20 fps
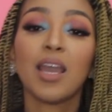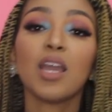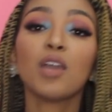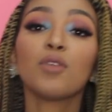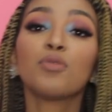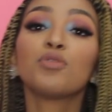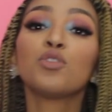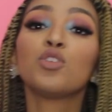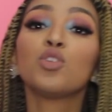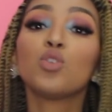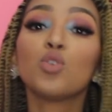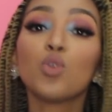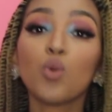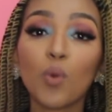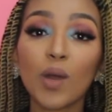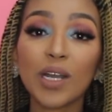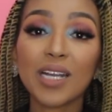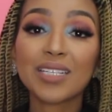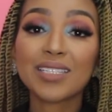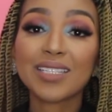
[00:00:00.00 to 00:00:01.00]
If you
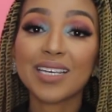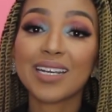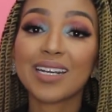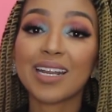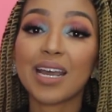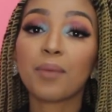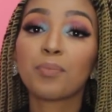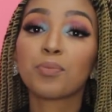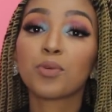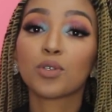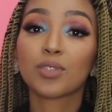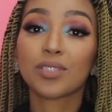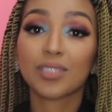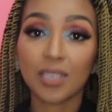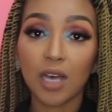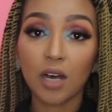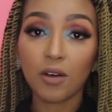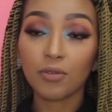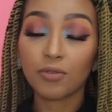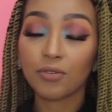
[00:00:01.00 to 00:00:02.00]
want to set it up
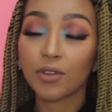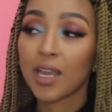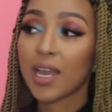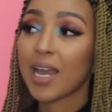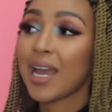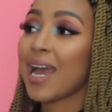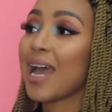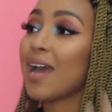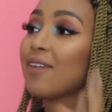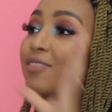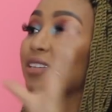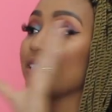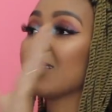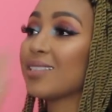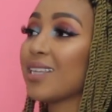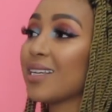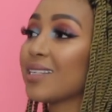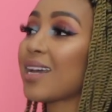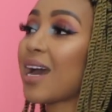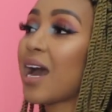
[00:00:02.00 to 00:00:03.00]
yourself, having
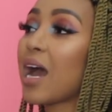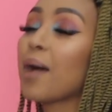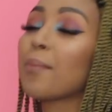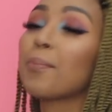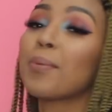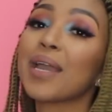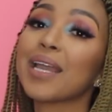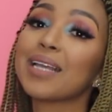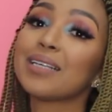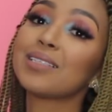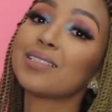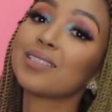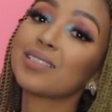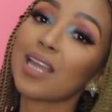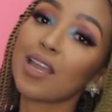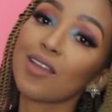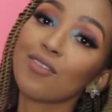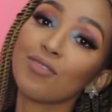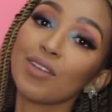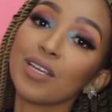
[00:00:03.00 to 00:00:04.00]
set up a
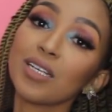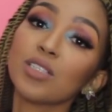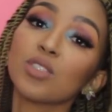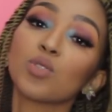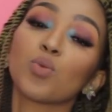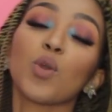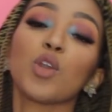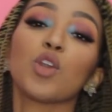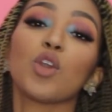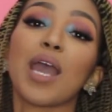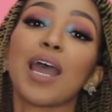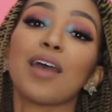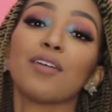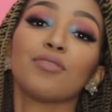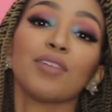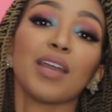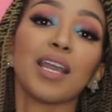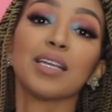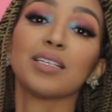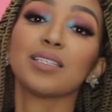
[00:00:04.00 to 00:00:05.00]
savings where you
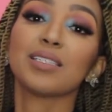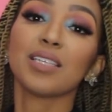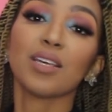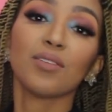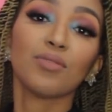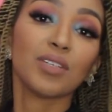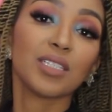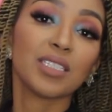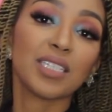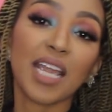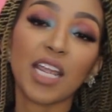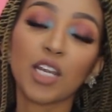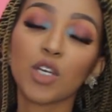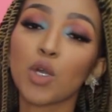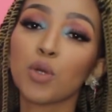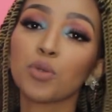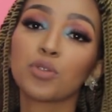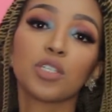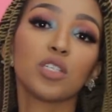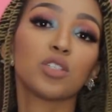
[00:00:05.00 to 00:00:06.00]
have a 7-day
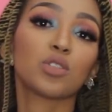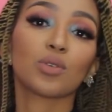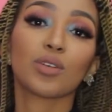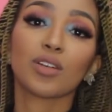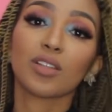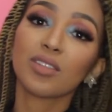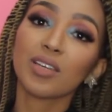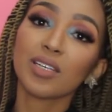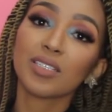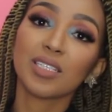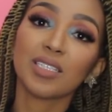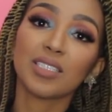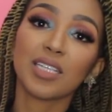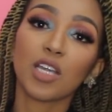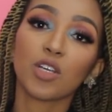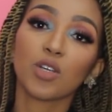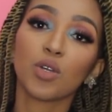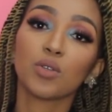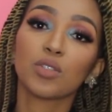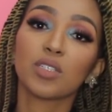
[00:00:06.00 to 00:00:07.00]
notice or a
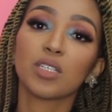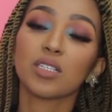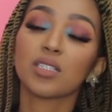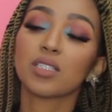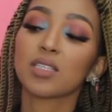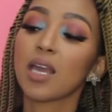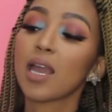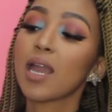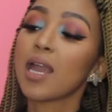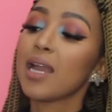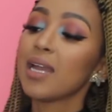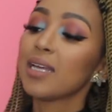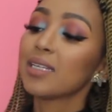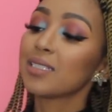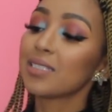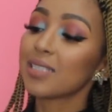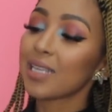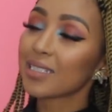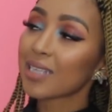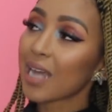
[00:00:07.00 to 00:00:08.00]
30-day notice,
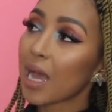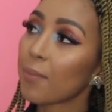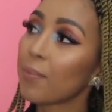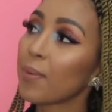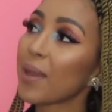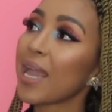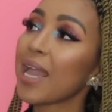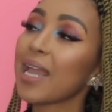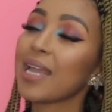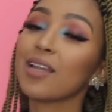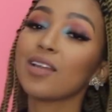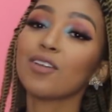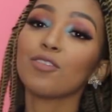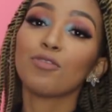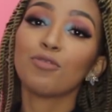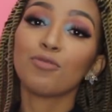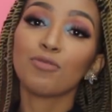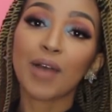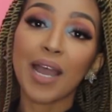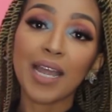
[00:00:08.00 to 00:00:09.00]
set up a
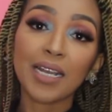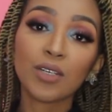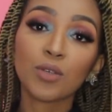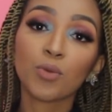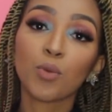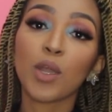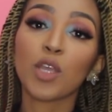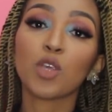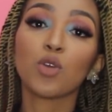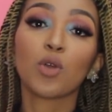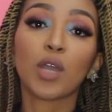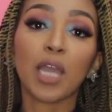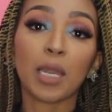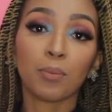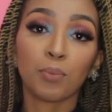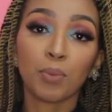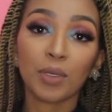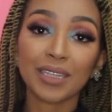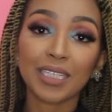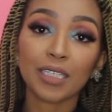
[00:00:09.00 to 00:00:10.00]
fund where you
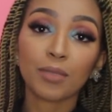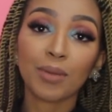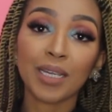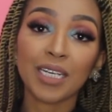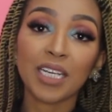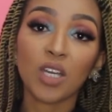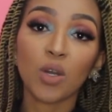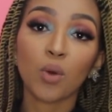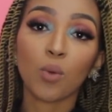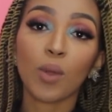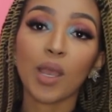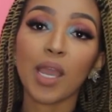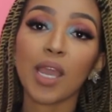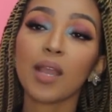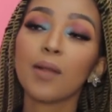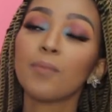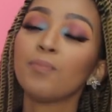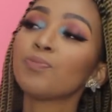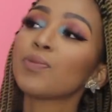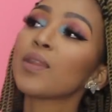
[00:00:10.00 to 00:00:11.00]
can put that money
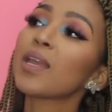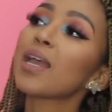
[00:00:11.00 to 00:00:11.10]
away,